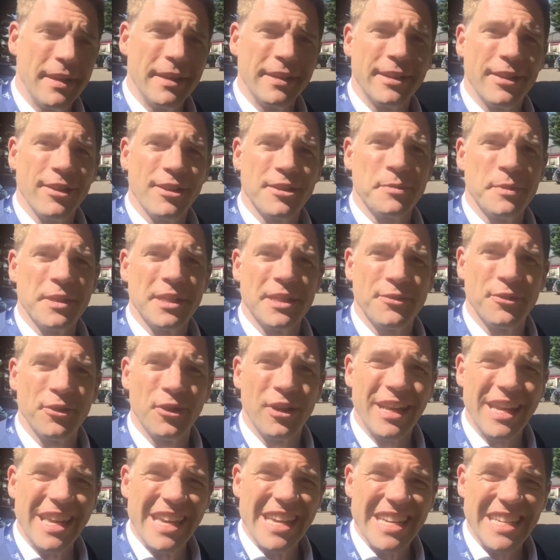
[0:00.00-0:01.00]
been a Toastmaster
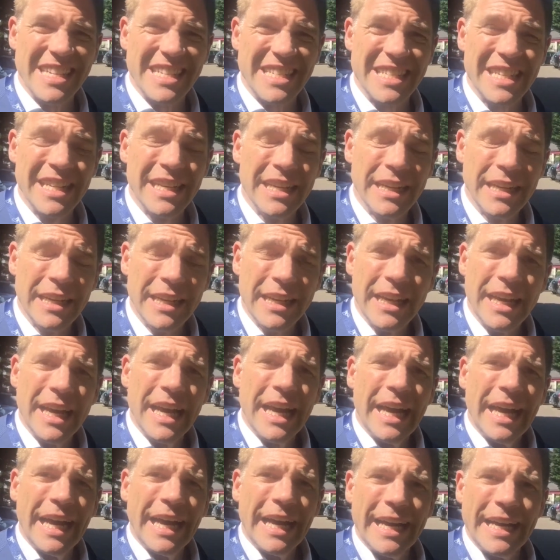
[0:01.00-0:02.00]
for eight years,
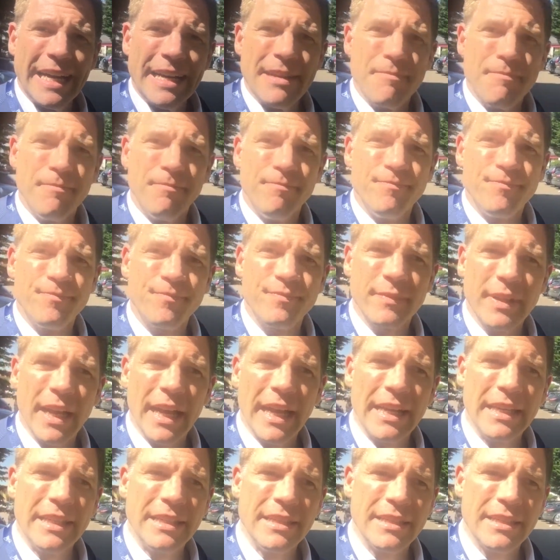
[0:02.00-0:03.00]
um,
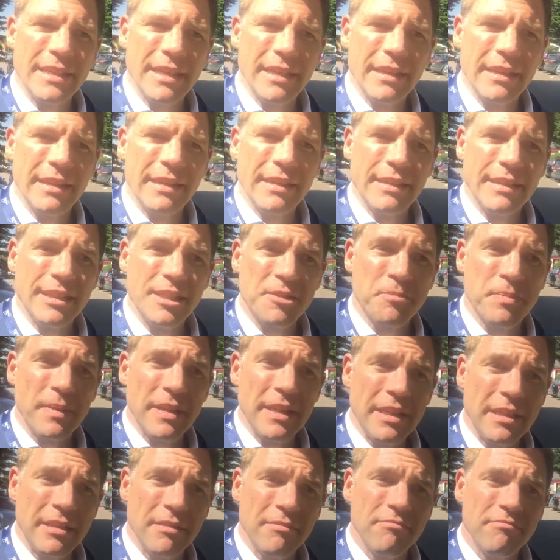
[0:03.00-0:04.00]
and uh, it's
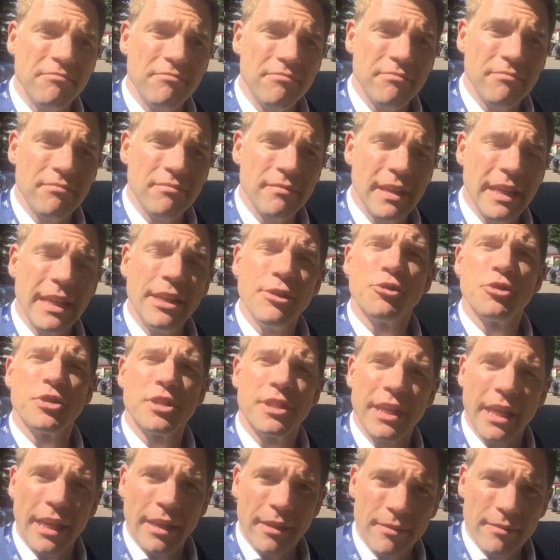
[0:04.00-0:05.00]
been
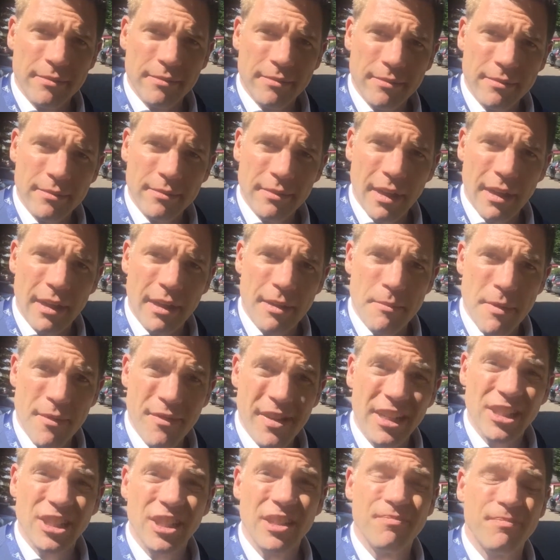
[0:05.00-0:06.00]
interesting. Um, I've
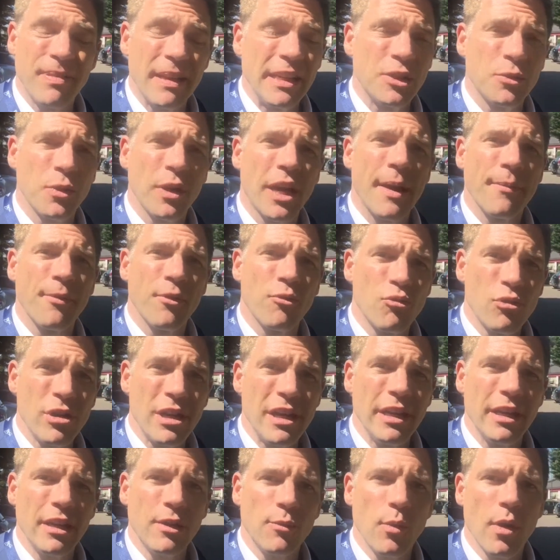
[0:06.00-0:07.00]
actually been to a couple of
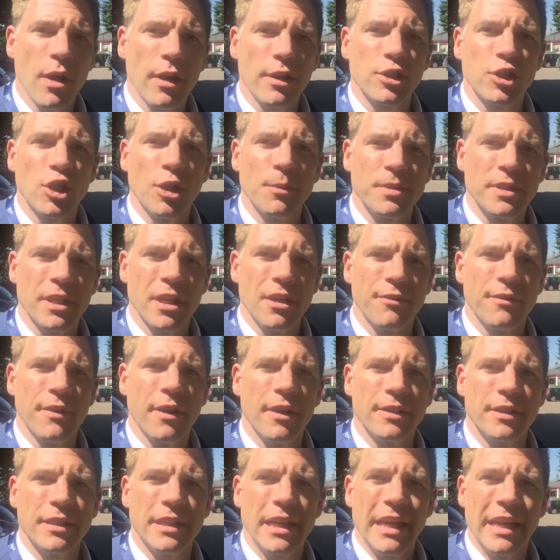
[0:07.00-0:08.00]
really good workshops so
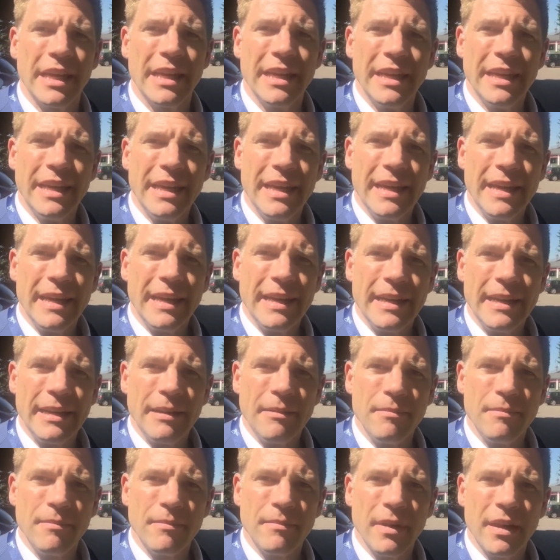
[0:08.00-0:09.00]
far today.
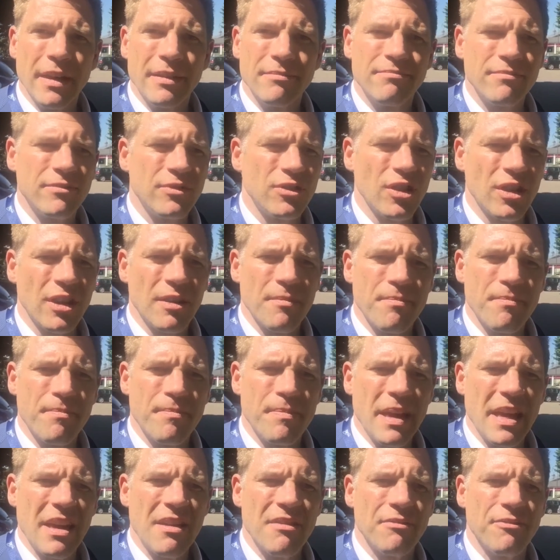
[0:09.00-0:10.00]
Um, I took a
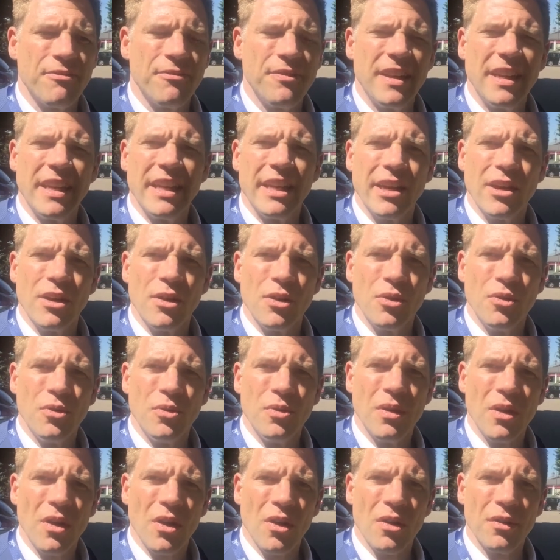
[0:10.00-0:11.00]
bit of video
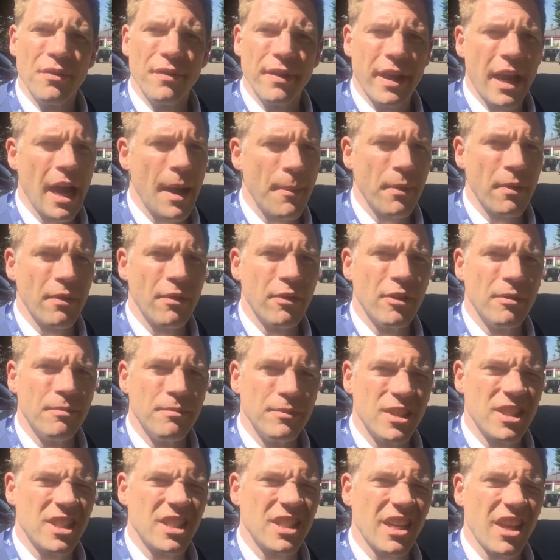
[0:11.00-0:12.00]
of a couple of
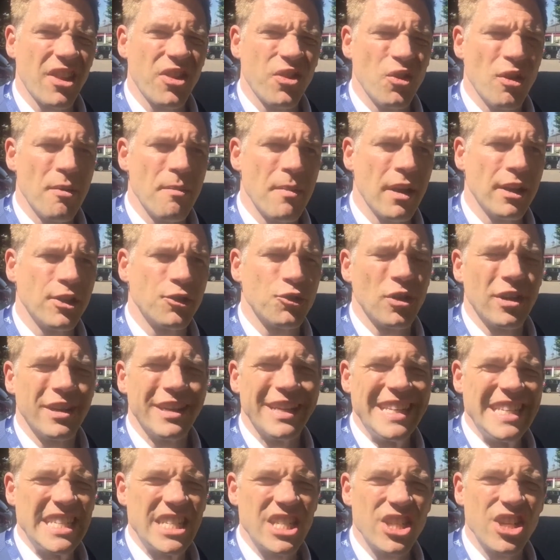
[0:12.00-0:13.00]
them just because I thought I might try and
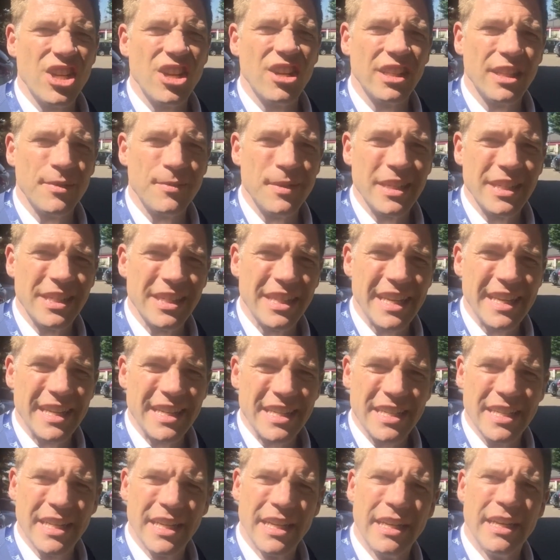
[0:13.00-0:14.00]
insert them into
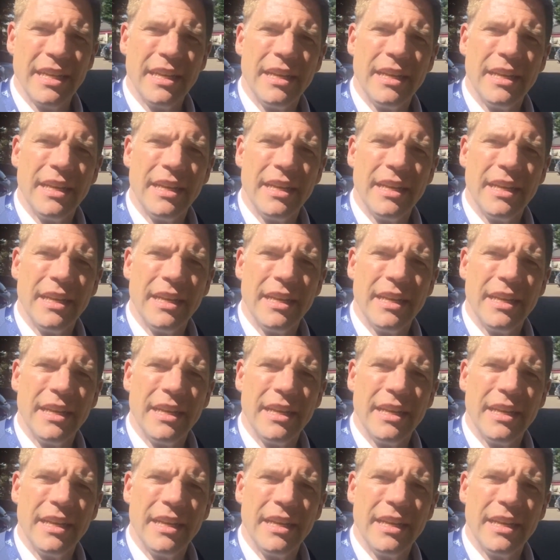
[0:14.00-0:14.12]
this